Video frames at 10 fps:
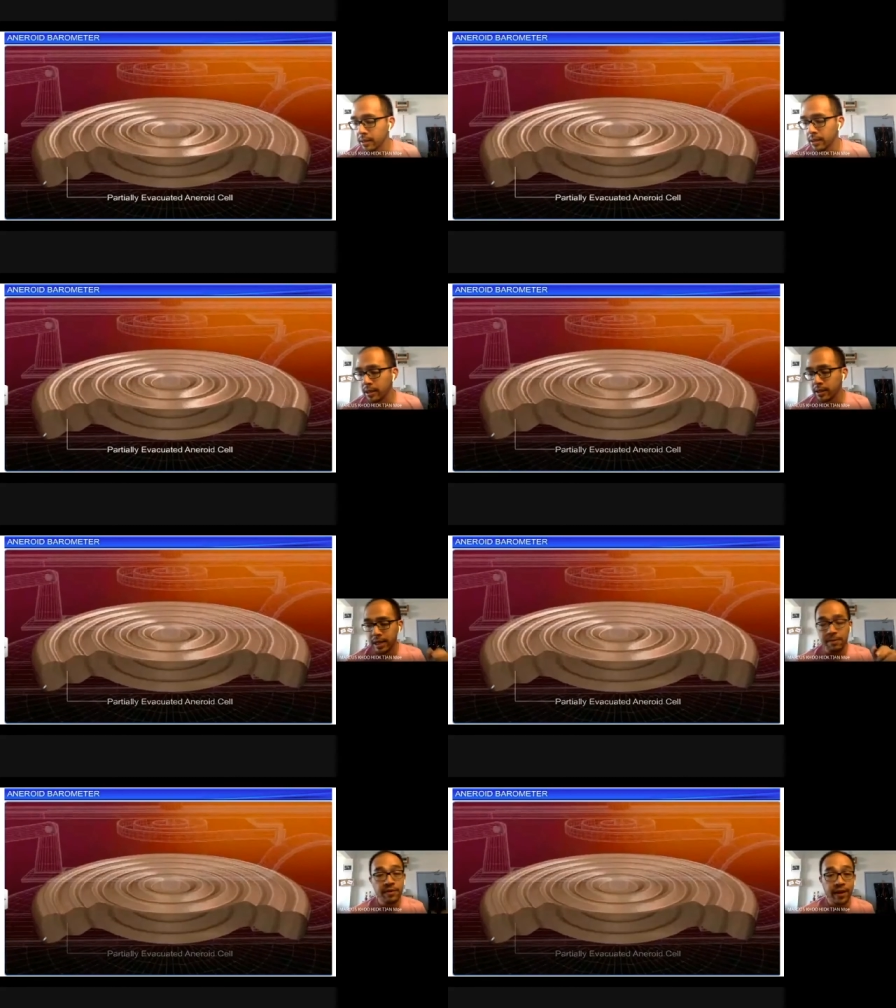
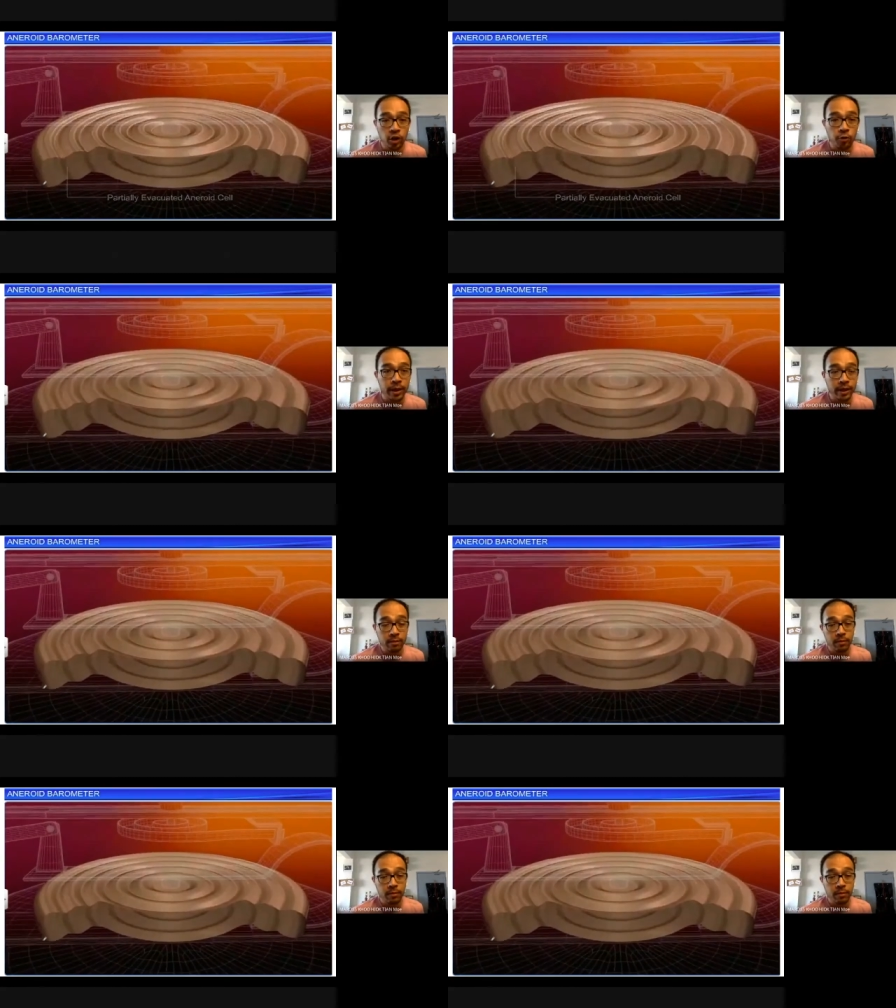semi-vacuum metal
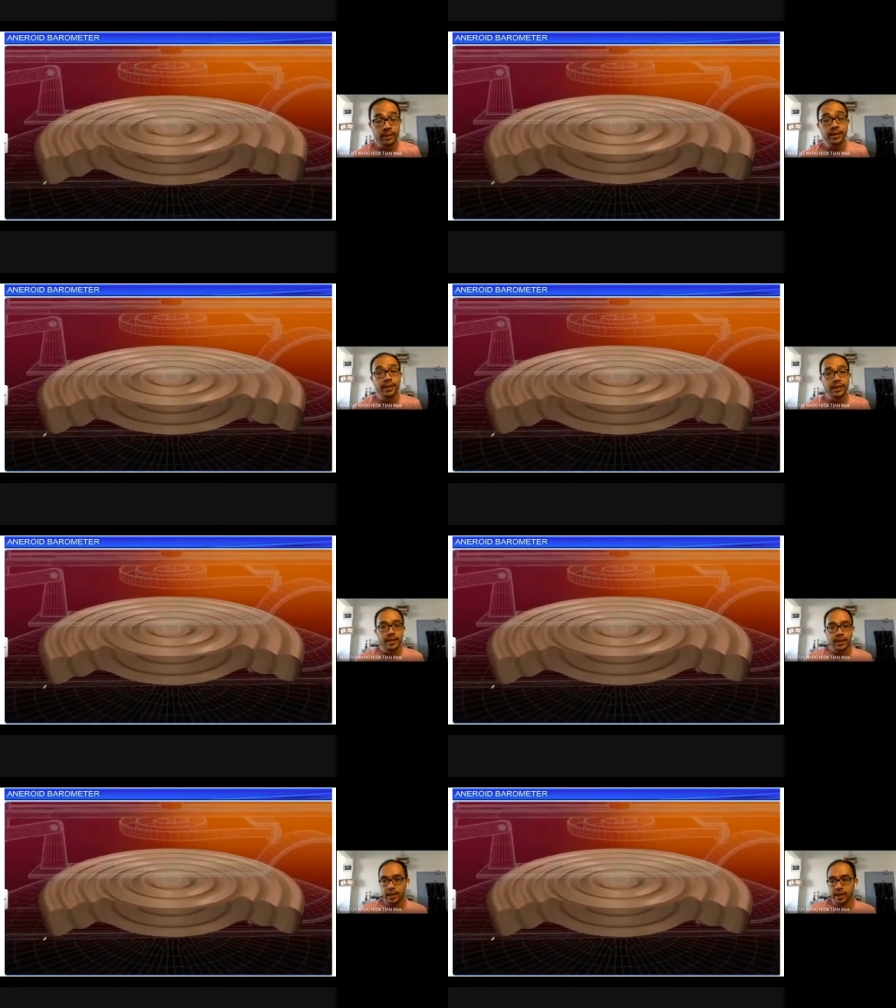box
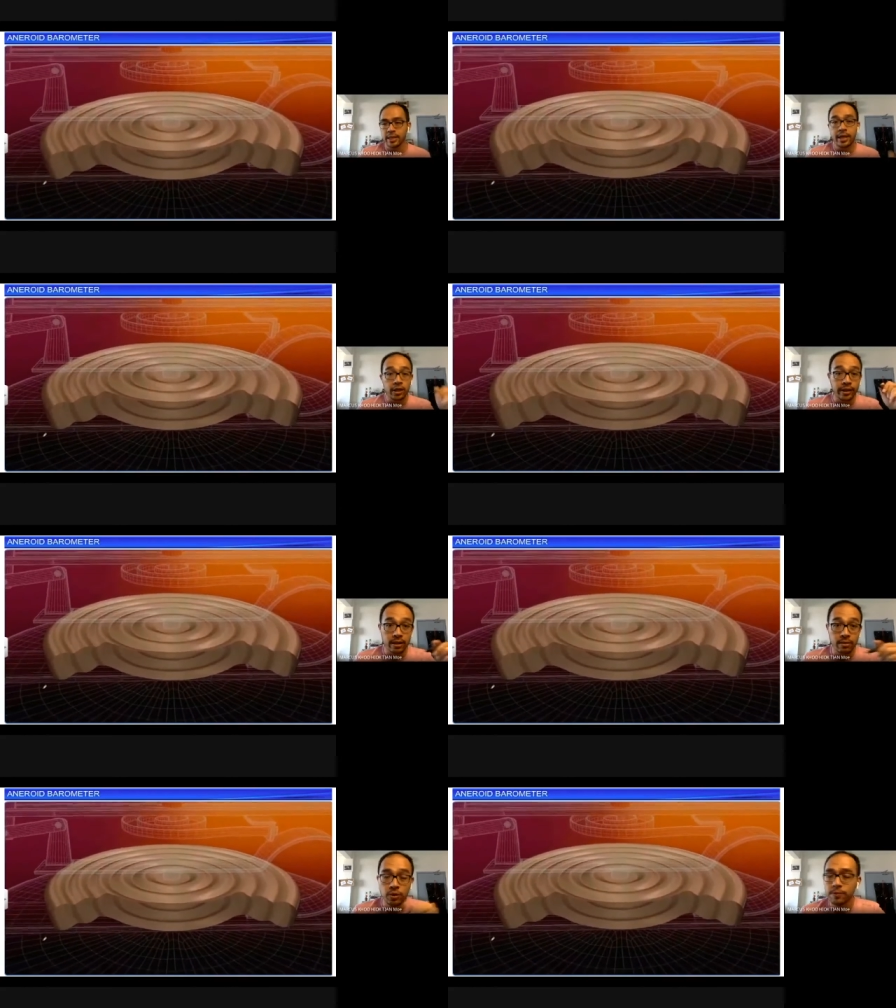inside your
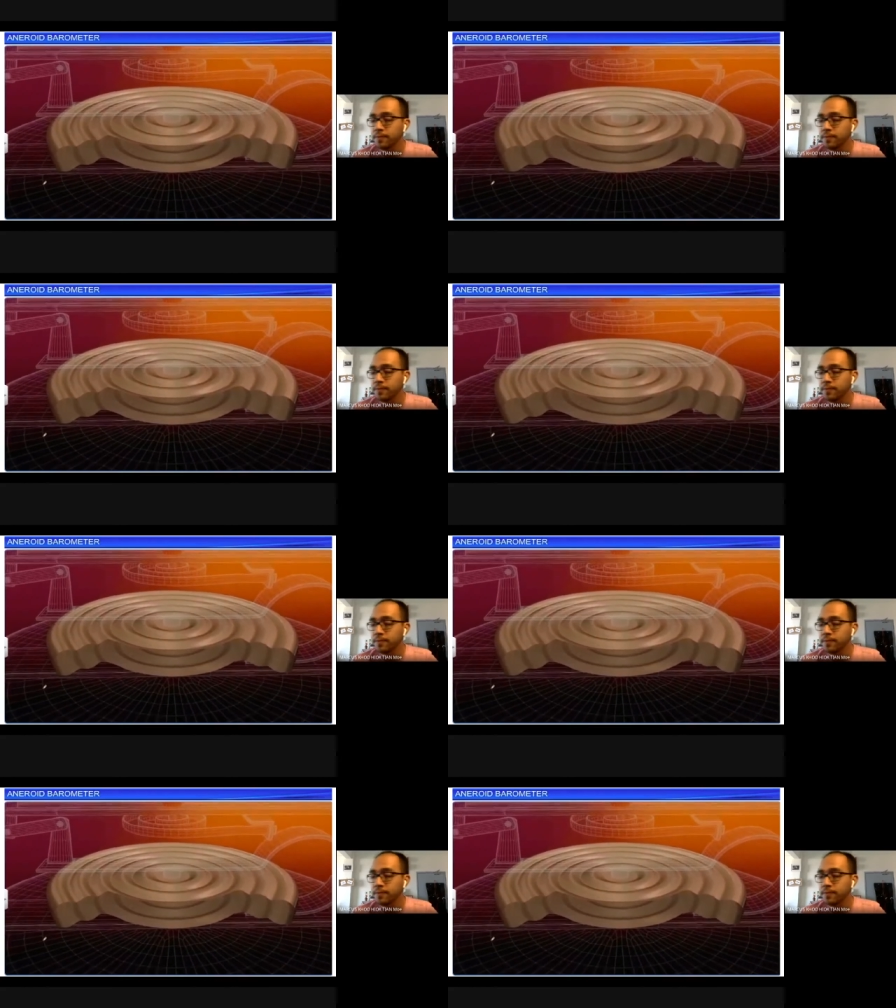textbook.